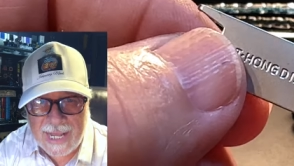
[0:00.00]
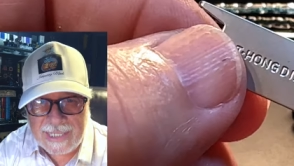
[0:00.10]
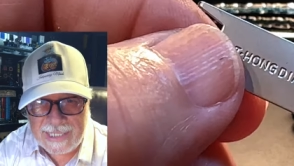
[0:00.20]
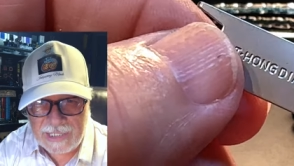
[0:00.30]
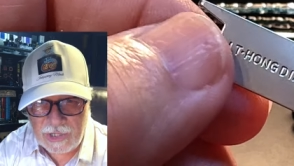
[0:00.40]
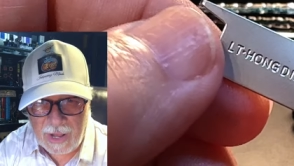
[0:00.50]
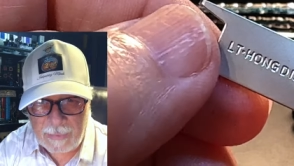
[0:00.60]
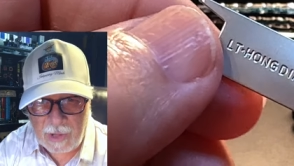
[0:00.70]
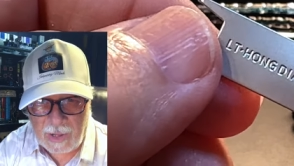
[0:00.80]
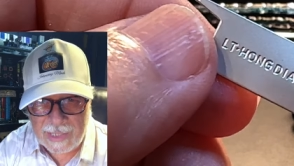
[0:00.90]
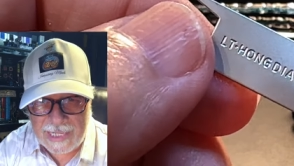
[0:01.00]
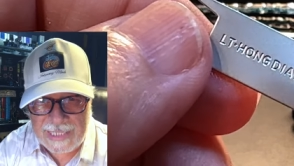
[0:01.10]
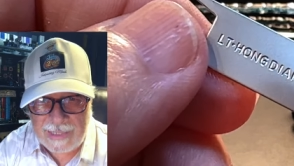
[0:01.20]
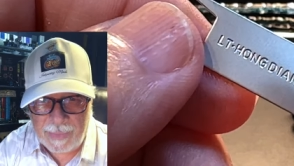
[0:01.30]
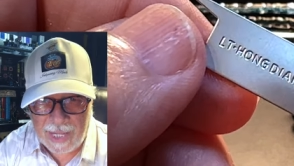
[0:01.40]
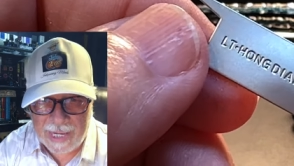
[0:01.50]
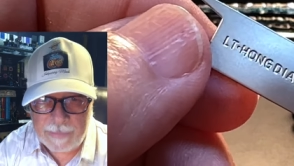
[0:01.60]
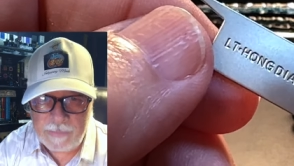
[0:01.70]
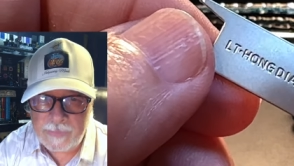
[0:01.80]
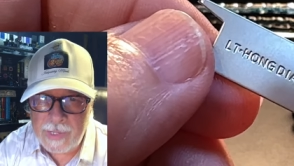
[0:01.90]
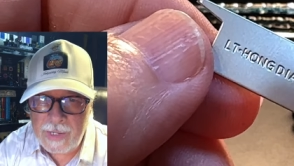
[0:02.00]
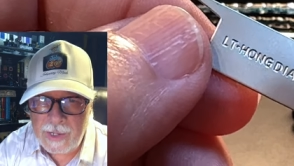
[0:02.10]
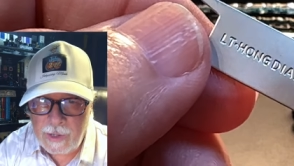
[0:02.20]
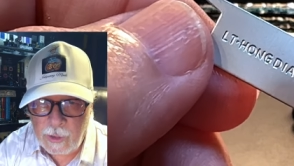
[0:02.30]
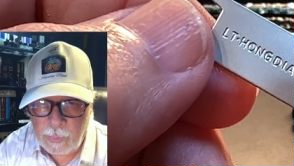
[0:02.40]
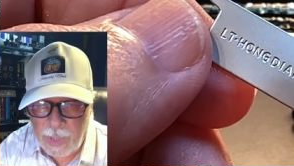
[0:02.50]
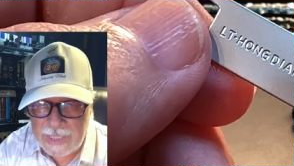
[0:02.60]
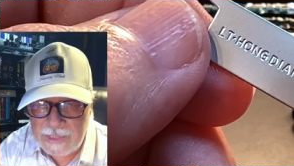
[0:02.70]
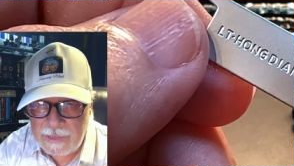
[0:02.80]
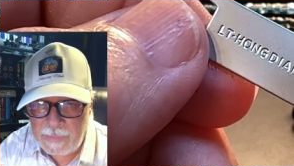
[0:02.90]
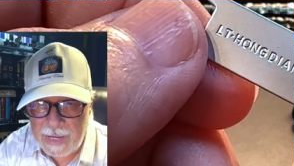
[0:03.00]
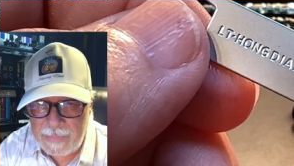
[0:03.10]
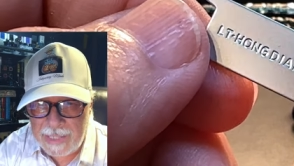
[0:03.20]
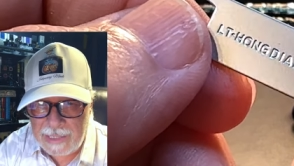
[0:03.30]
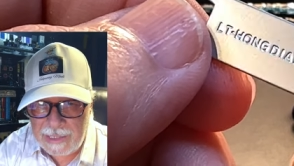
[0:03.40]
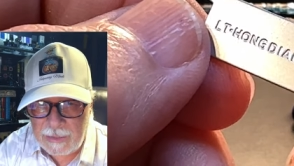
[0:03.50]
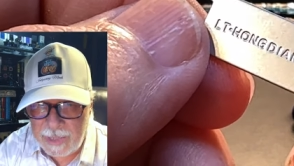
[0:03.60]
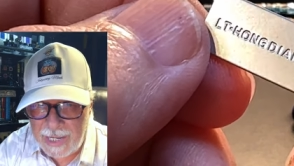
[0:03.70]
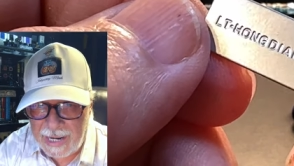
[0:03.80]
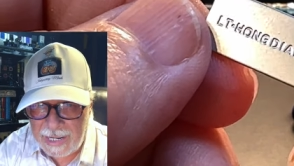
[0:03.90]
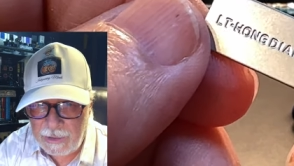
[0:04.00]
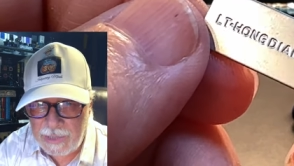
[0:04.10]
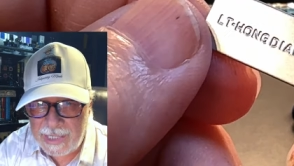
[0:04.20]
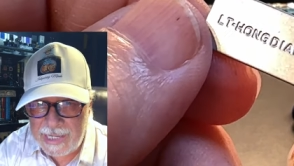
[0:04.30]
Etsy shop called Easy Buy. Her prices might be a little bit higher than